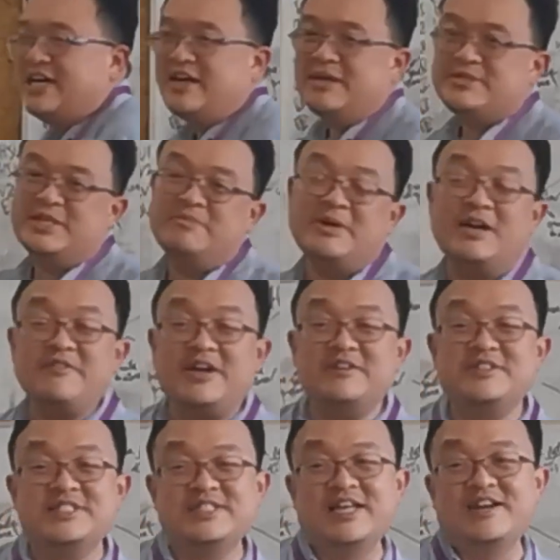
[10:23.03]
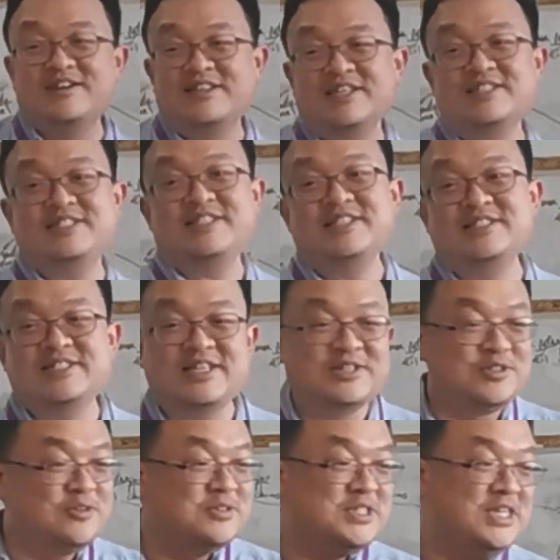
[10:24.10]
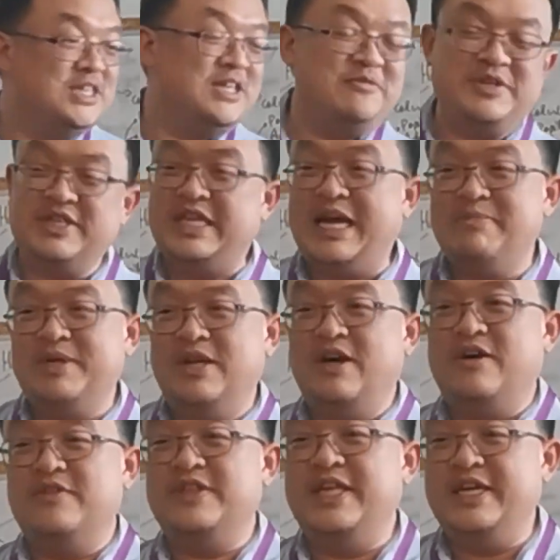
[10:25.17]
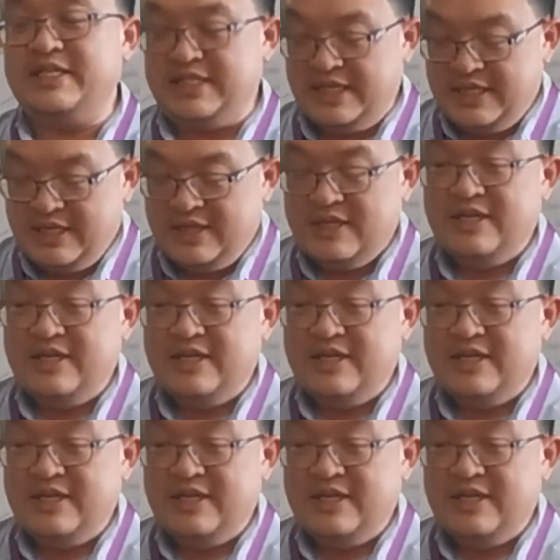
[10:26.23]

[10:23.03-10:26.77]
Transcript: Now, Epstein-Barr virus nowadays is associated with them a lot of things.